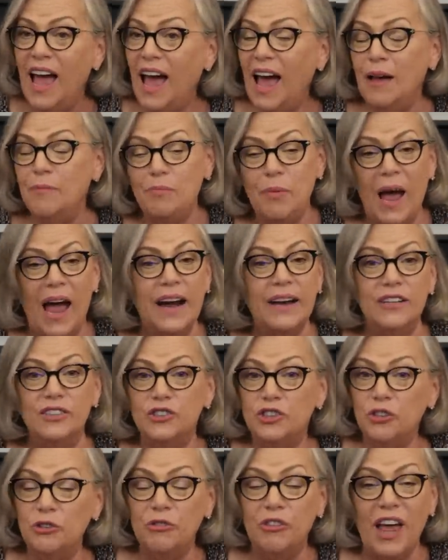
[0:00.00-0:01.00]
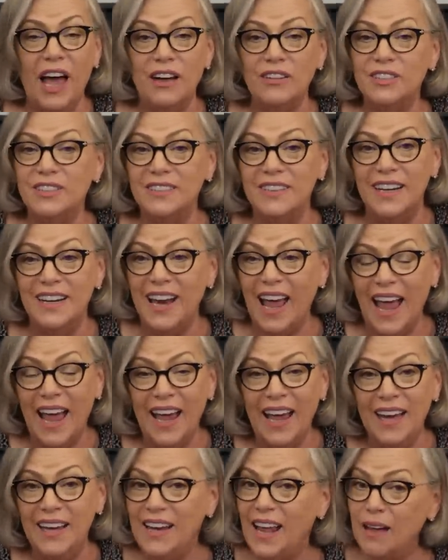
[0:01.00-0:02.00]
at, back in two thousand
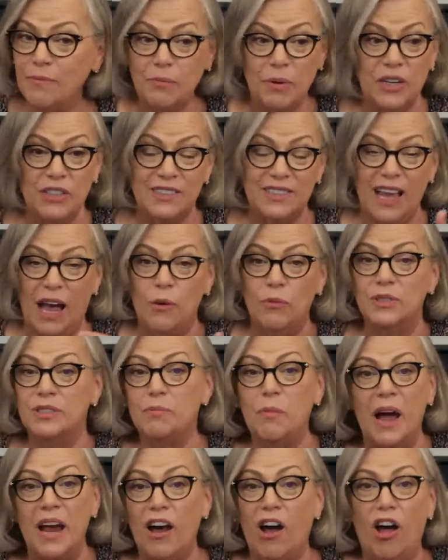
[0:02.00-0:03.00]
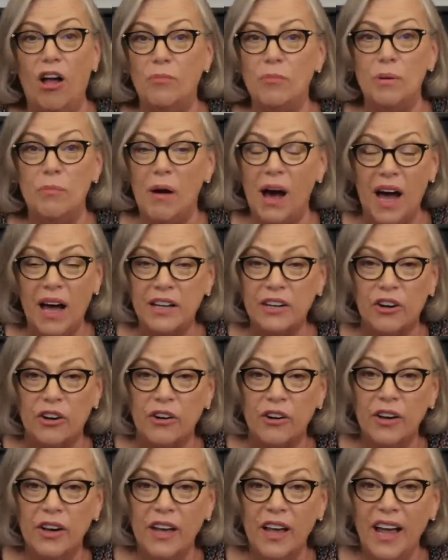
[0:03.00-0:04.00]
eight because that was my alma
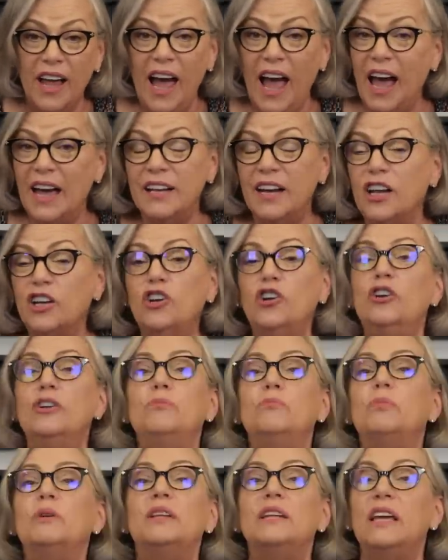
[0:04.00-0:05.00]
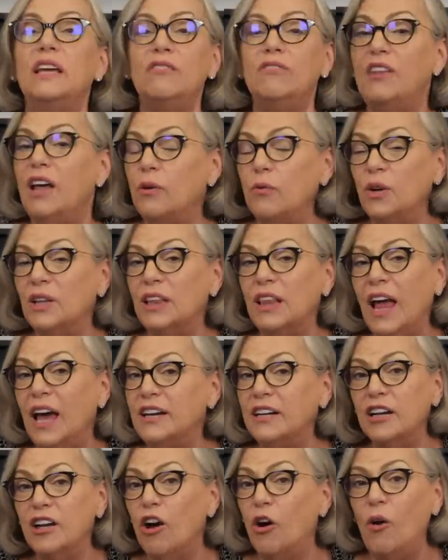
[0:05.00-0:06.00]
mater, and I couldn't believe they would
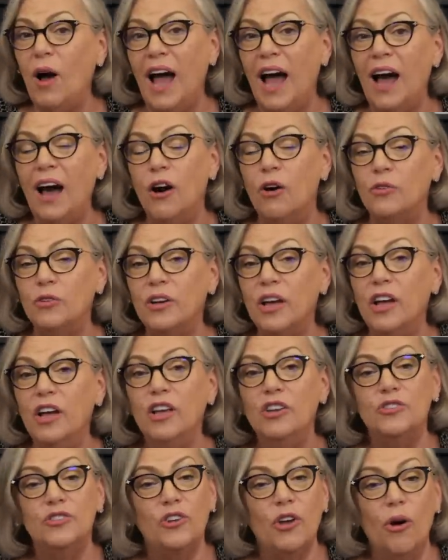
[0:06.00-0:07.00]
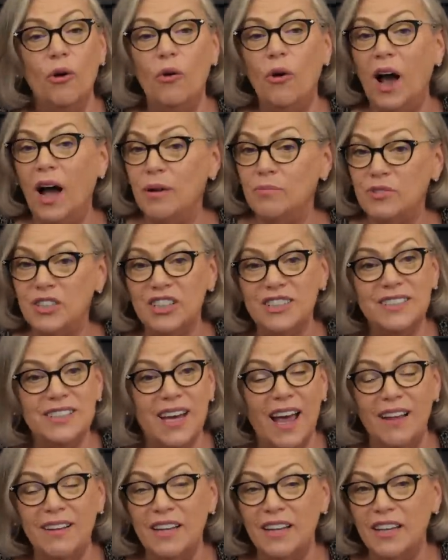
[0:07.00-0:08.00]
let it go out. So I'm just
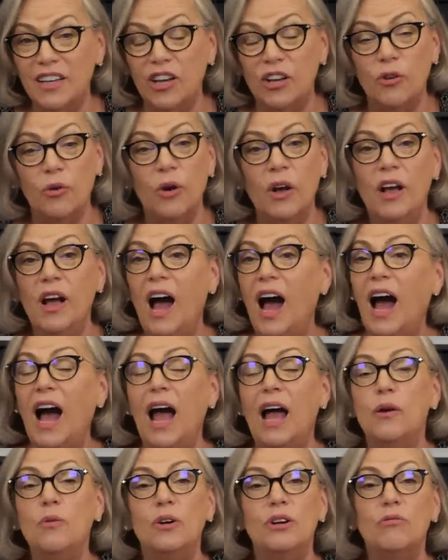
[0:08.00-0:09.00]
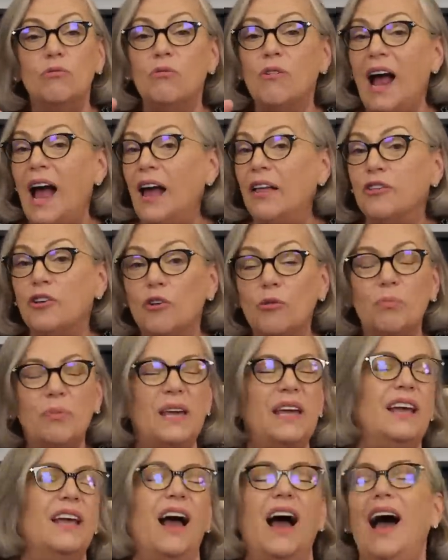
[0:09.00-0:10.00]
telling you, I would rather
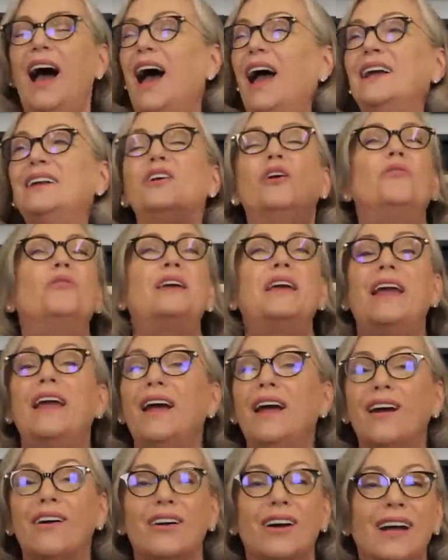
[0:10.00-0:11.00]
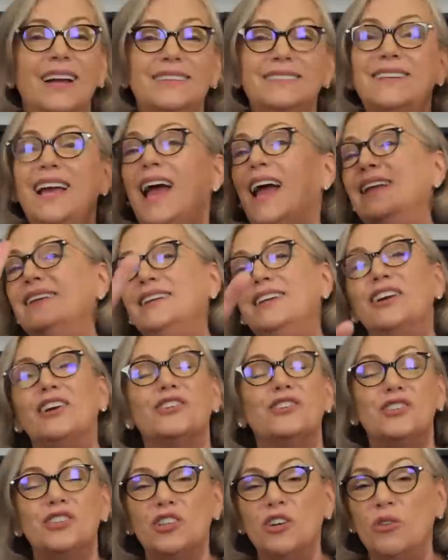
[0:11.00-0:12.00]
be, I don't care, ten
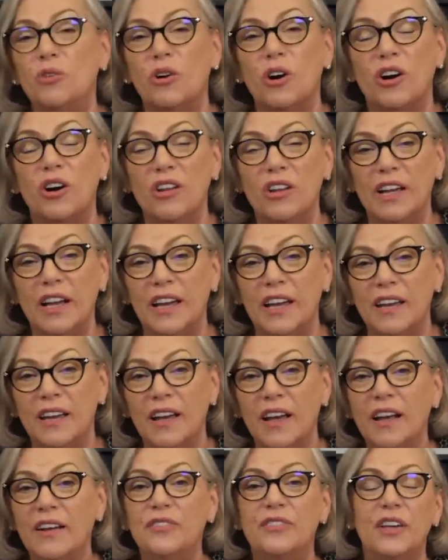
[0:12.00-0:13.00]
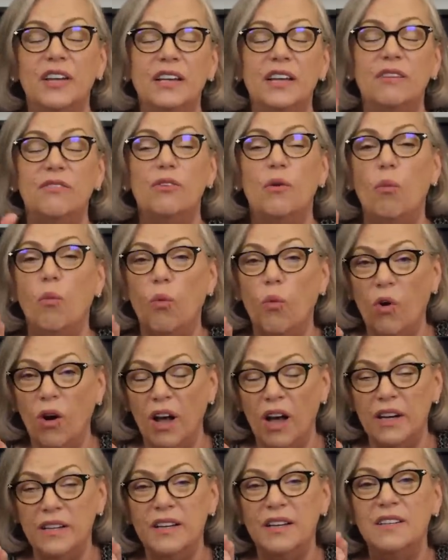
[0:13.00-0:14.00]
years too early than even
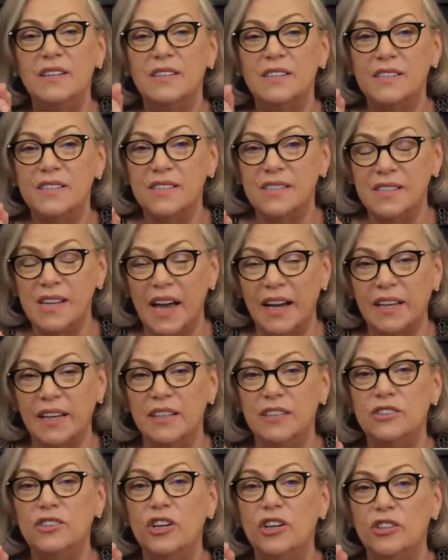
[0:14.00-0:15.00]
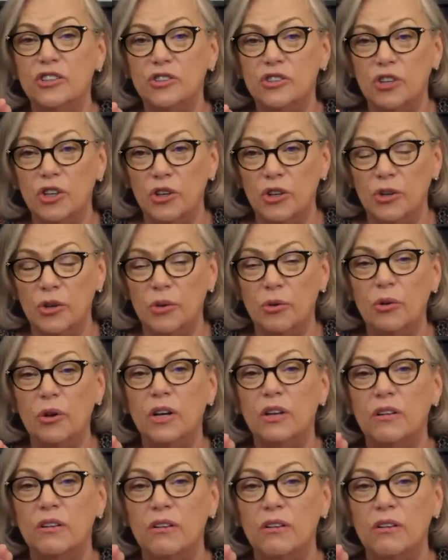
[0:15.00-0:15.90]
one second too